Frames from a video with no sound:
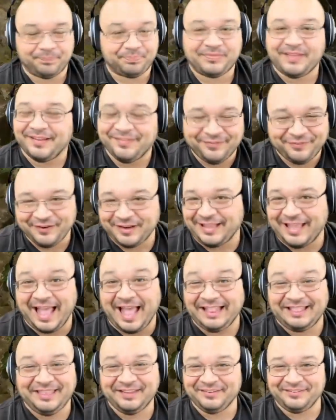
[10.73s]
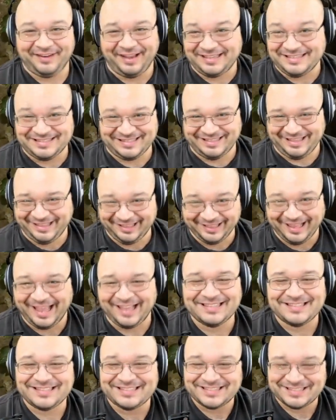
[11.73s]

They forget the rest of the classes.